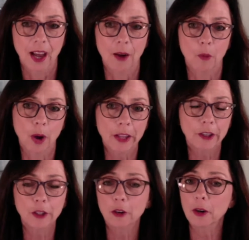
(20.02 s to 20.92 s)
Whether
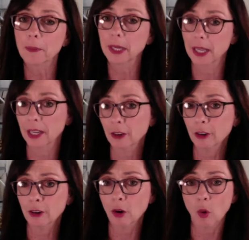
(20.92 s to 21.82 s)
you're a
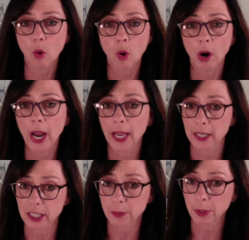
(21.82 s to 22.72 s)
beginner or an
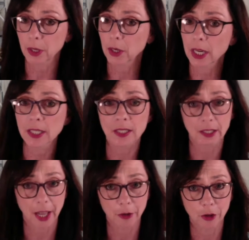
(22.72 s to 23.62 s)
experienced
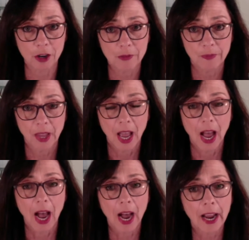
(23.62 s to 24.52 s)
letterer,
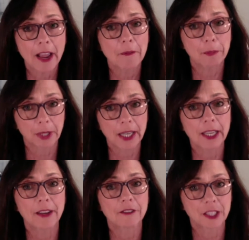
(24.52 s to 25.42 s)
I have
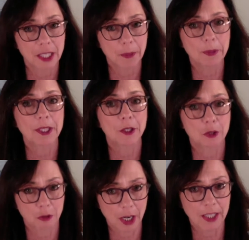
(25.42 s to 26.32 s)
plenty of tips and
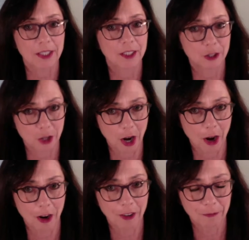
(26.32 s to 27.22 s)
tricks to
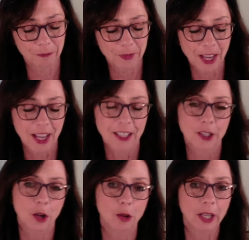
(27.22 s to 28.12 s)
share.
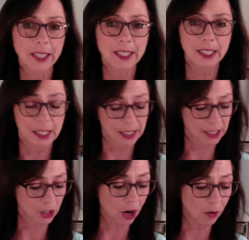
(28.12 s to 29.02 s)
So let's
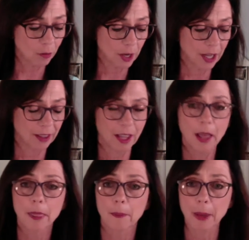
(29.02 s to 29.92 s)
start with
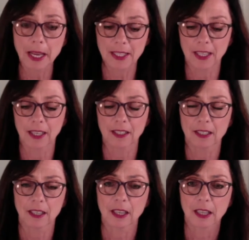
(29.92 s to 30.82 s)
the
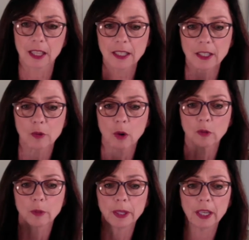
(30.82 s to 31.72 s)
basics. This is what
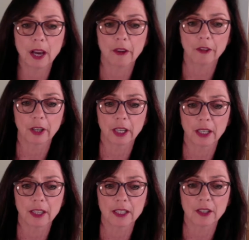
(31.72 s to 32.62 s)
we'll be covering
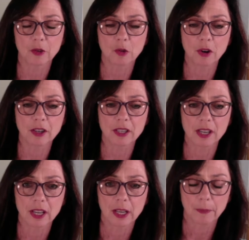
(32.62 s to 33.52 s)
in this course:
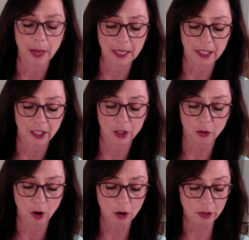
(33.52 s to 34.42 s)
basic
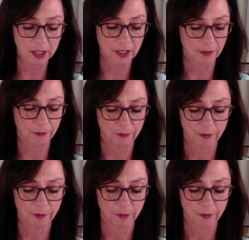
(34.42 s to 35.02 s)
strokes,